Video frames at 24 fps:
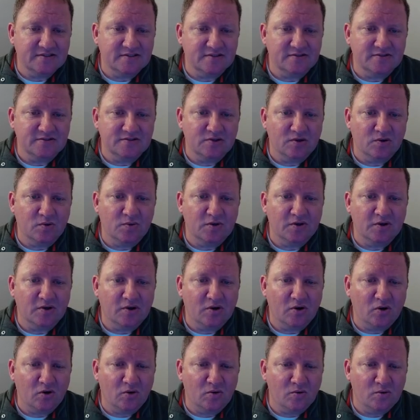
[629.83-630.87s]
And so we
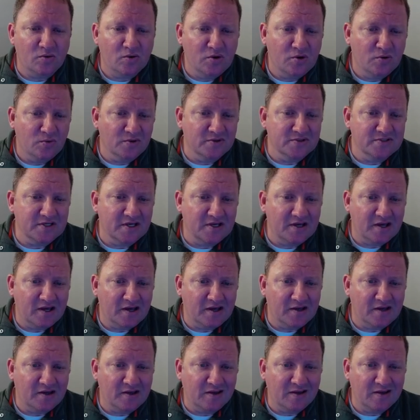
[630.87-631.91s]
can say,
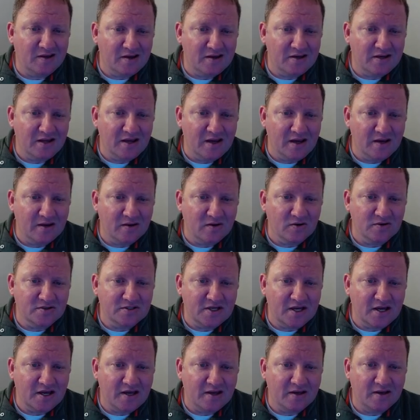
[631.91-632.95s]
hey, any anchor
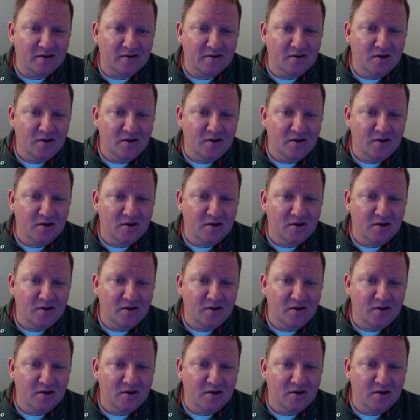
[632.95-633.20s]
tag,